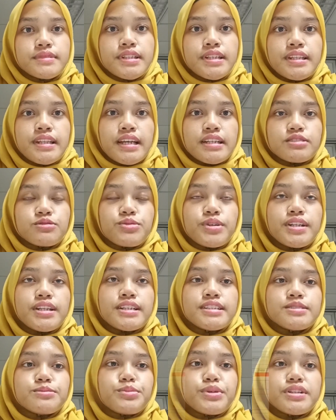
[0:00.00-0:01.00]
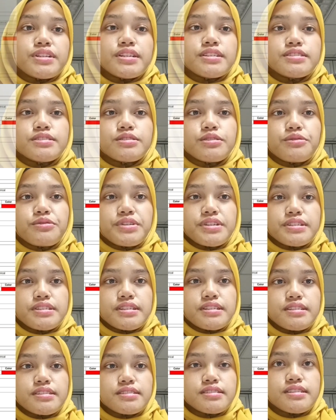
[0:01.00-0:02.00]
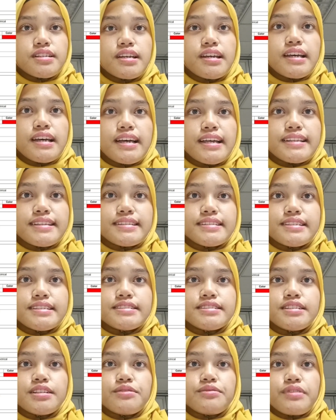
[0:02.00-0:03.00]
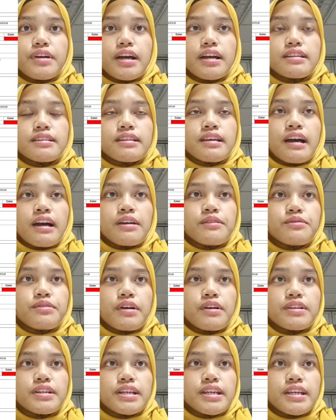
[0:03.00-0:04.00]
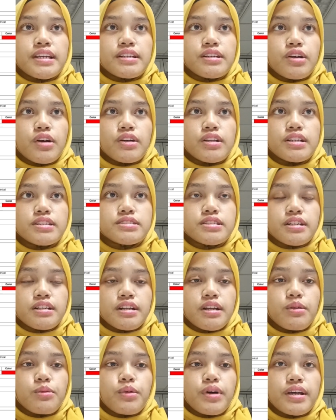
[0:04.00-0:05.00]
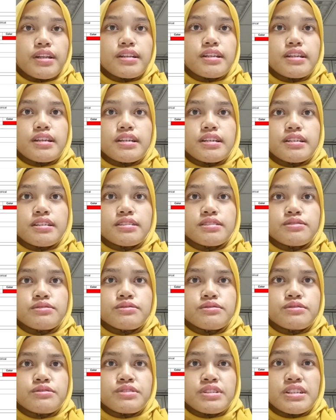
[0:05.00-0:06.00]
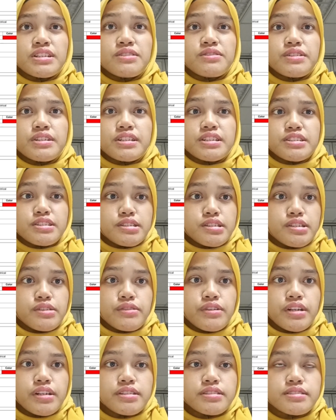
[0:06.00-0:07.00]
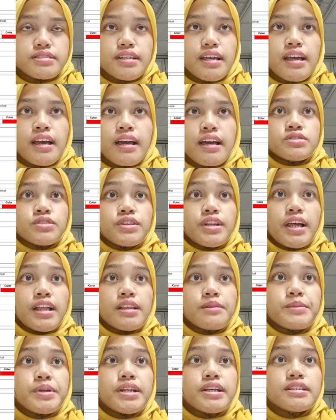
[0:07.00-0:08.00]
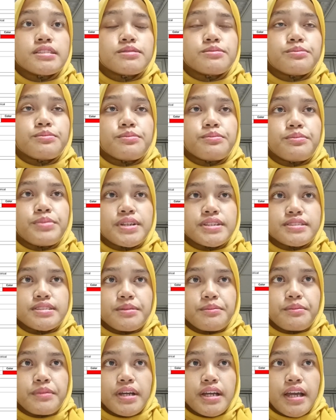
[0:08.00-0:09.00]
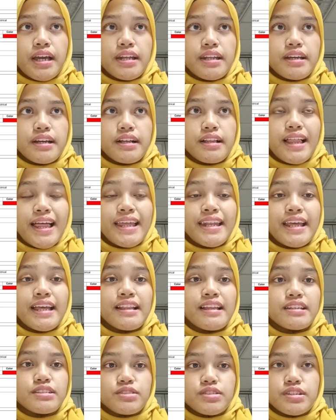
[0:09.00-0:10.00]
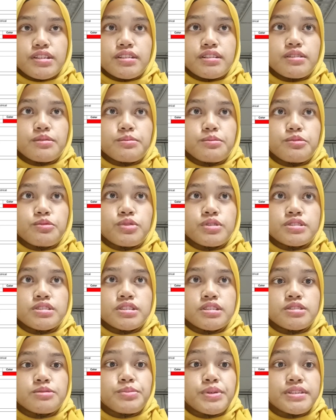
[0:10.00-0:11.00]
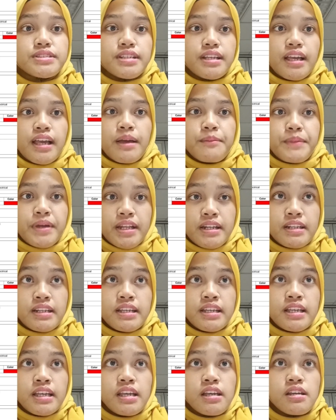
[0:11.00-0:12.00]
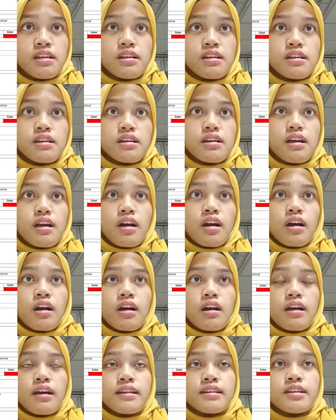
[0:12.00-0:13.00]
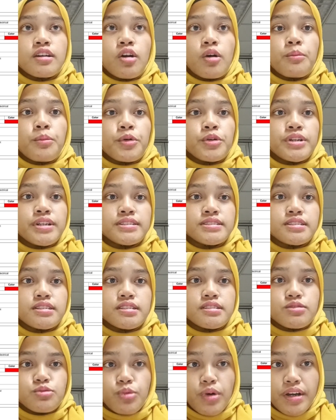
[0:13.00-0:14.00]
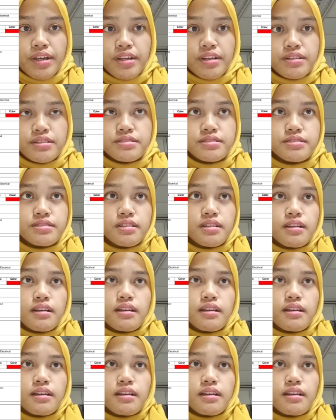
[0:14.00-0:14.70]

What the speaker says: The next one is building services. This defect I found in college on grade 1 is really serious. So the element is basic mechanical and electrical, which is basic M and E, and the components is wires.